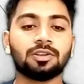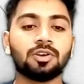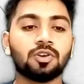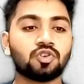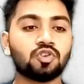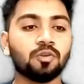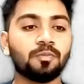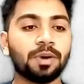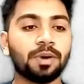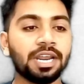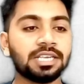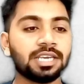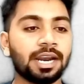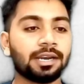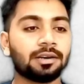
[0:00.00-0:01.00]
Super
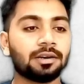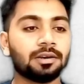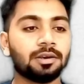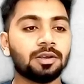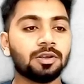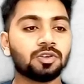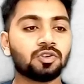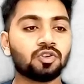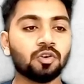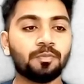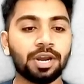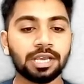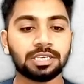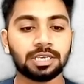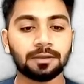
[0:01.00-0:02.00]
easy, right?
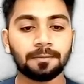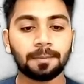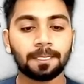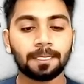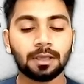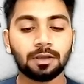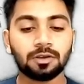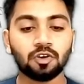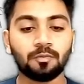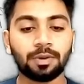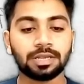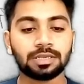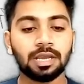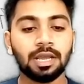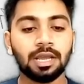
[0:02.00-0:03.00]
Super easy.
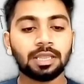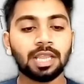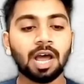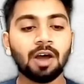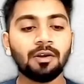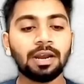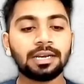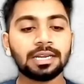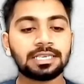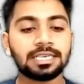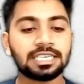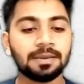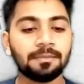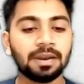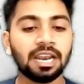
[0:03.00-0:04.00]
Now let us
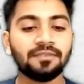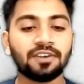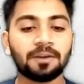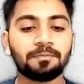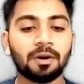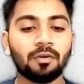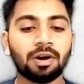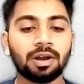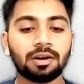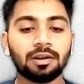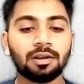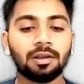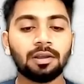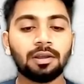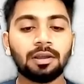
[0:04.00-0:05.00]
see similarly for power.
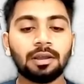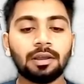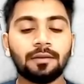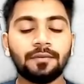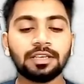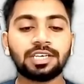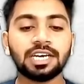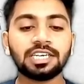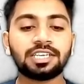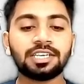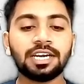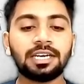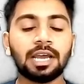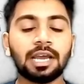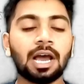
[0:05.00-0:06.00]
We just
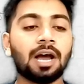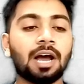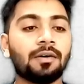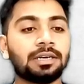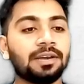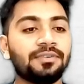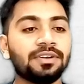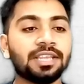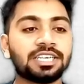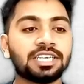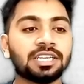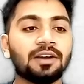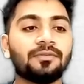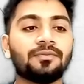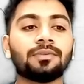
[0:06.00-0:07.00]
need our
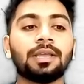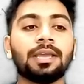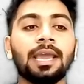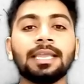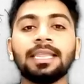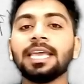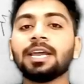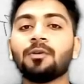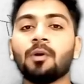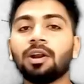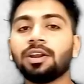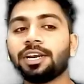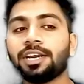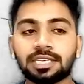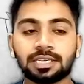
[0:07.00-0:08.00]
definition of any
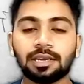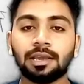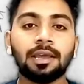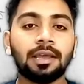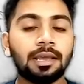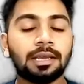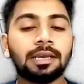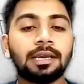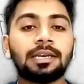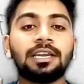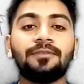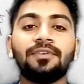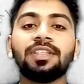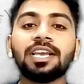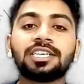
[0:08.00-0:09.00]
quantities,
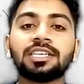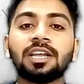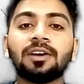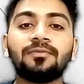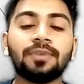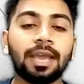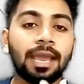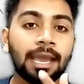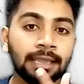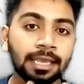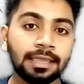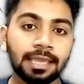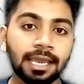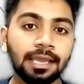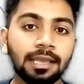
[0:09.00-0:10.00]
definition of
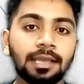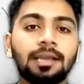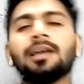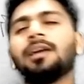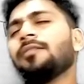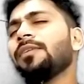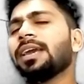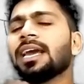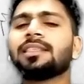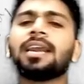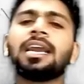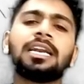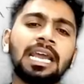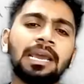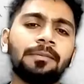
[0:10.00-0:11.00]
anything. We can
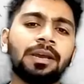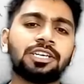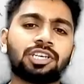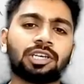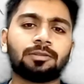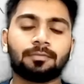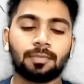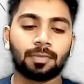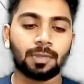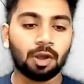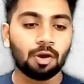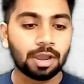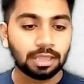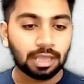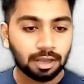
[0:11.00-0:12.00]
write dimension.
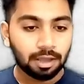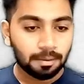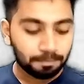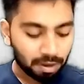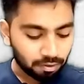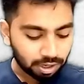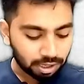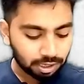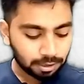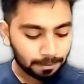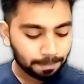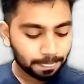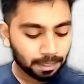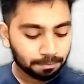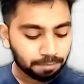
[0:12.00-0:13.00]
Okay, now
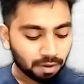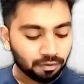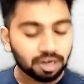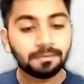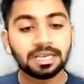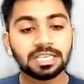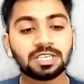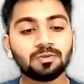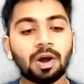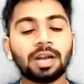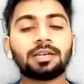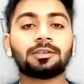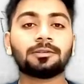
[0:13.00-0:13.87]
power means what?